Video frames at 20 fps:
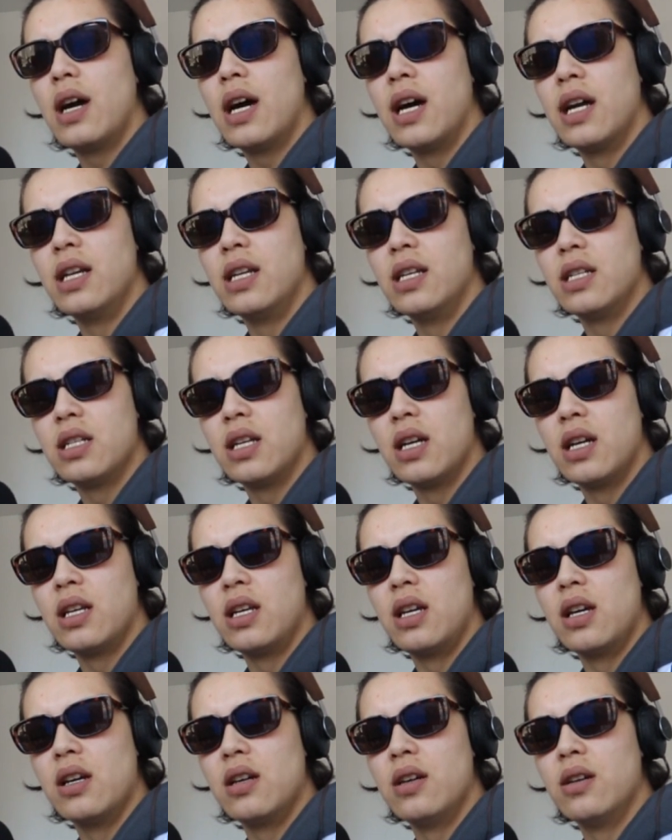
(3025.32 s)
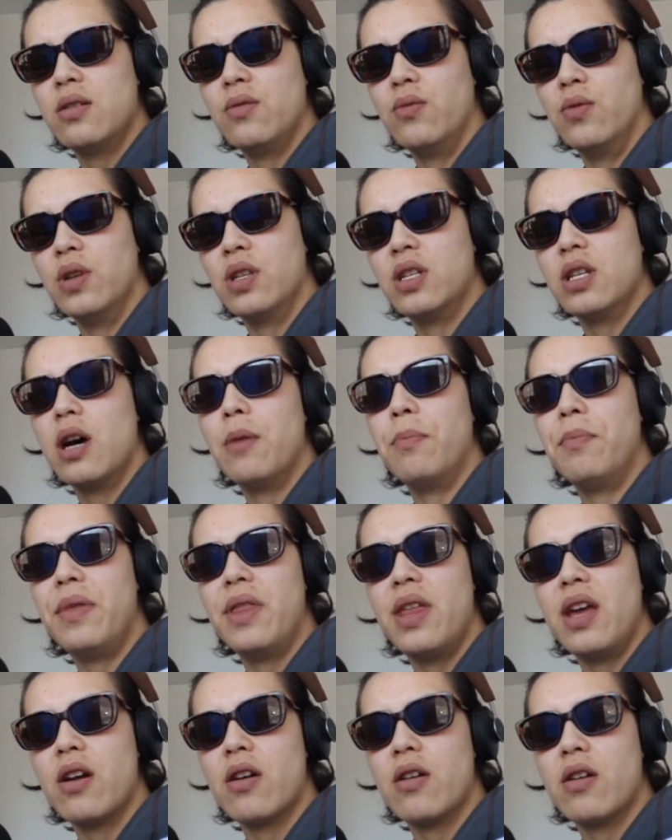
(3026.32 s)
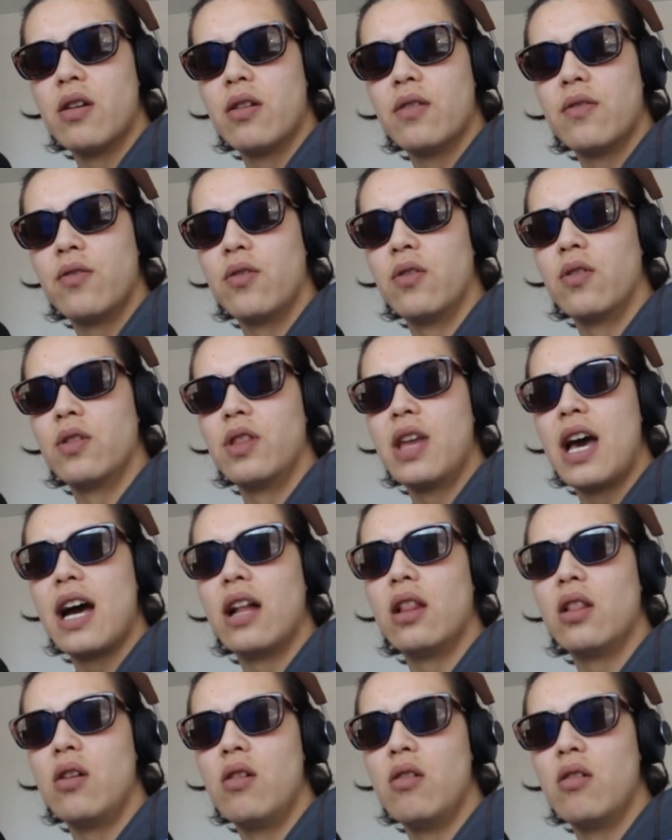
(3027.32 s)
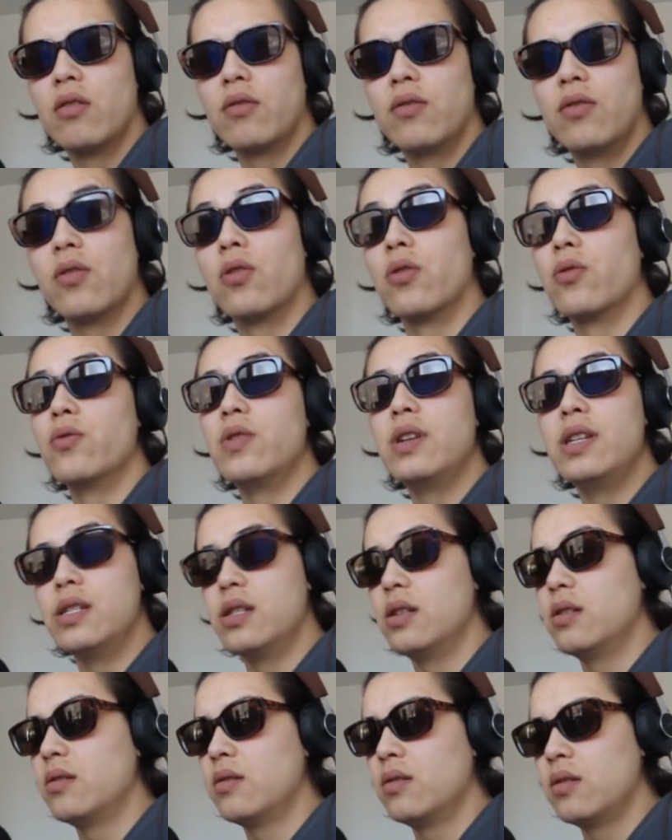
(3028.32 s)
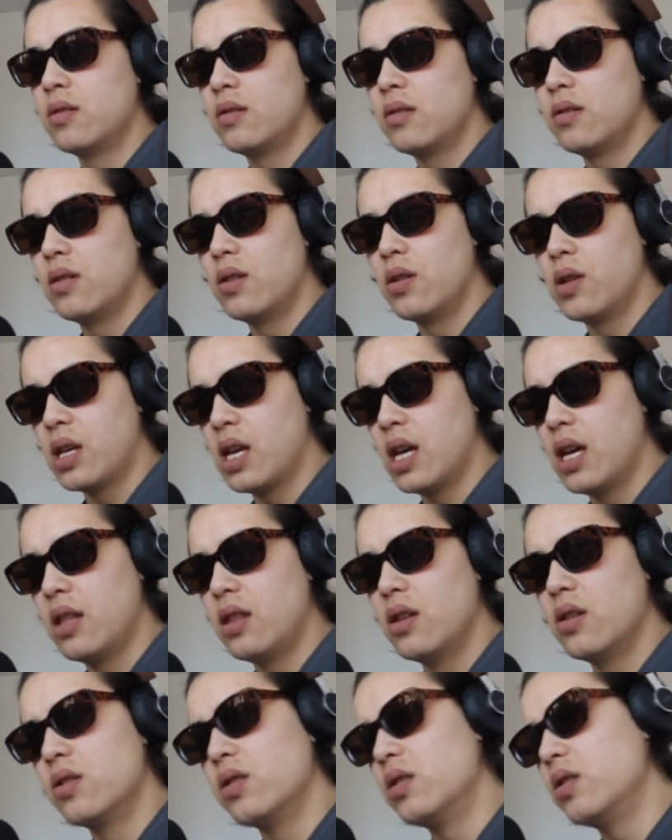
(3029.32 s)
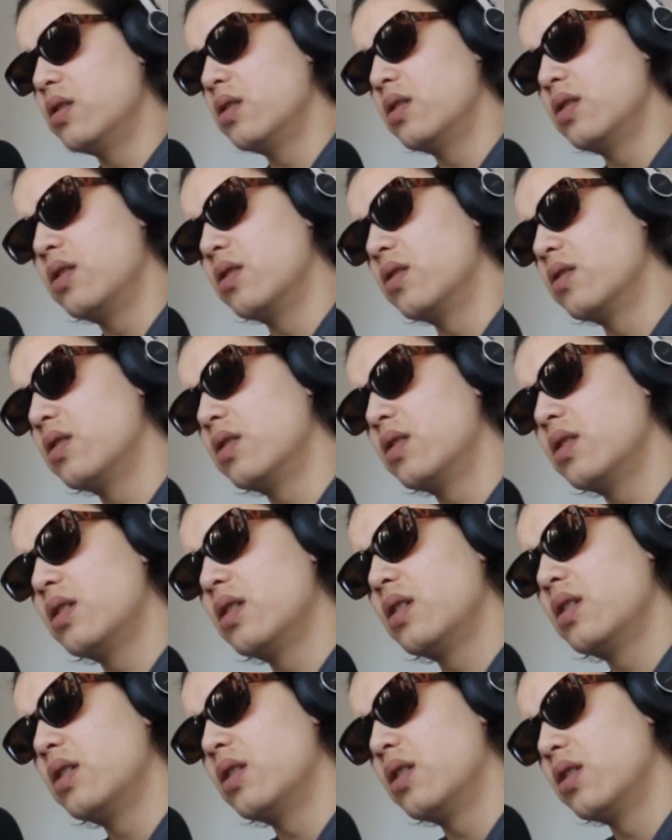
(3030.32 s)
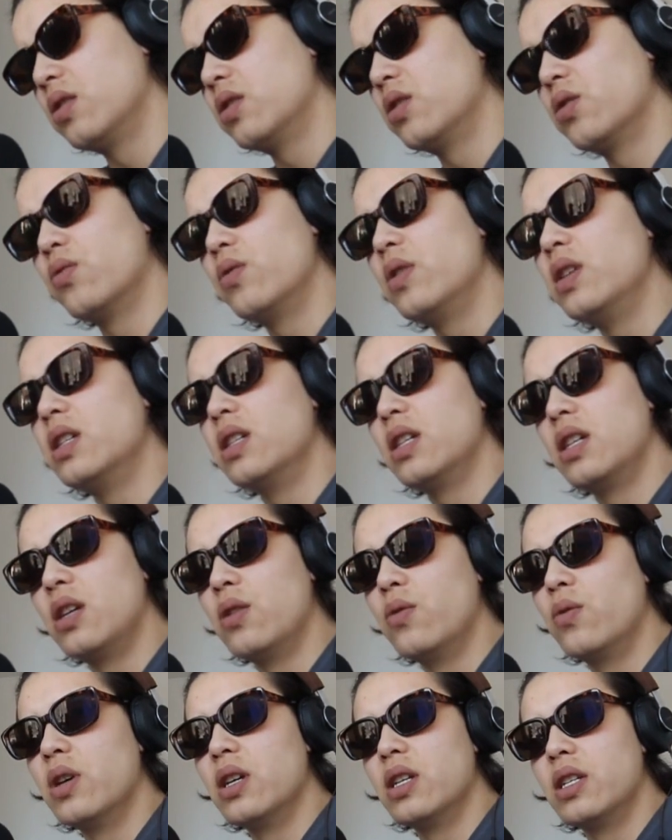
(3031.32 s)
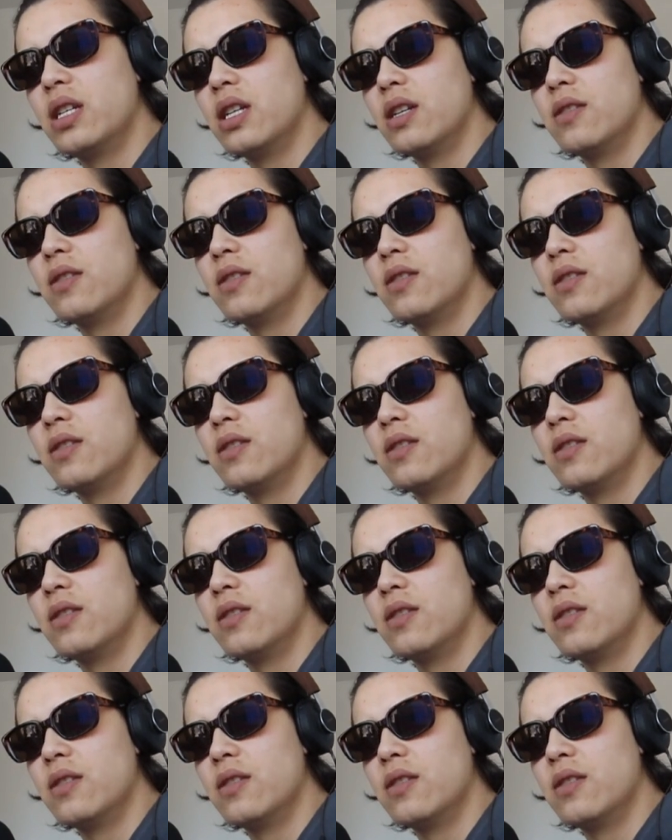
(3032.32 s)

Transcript: Adesanya was up there for that long for a reason. Okay, there's a reason he was.